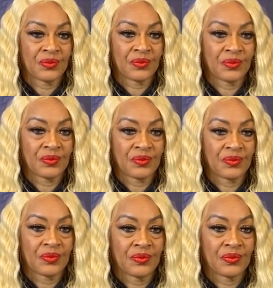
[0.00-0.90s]

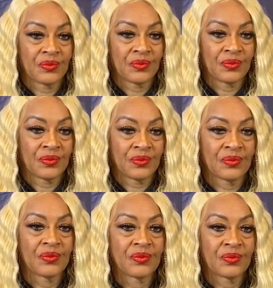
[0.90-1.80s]

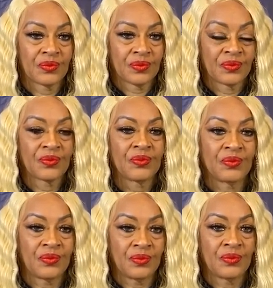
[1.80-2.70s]

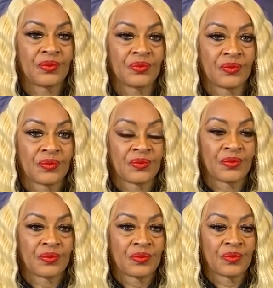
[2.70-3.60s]

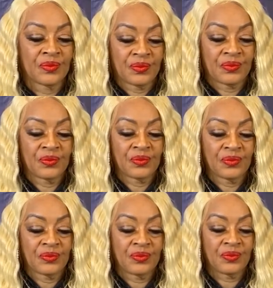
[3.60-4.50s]

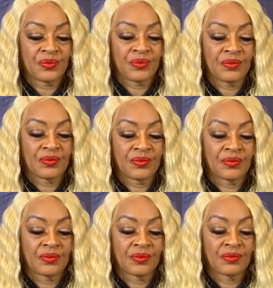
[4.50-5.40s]

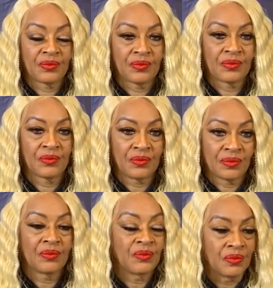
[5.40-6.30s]

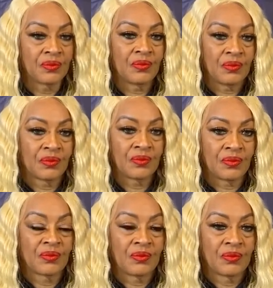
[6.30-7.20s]

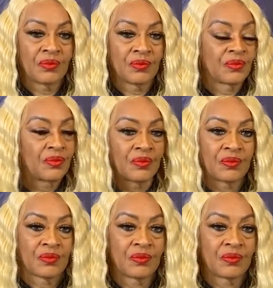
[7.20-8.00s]
This person isn't speaking.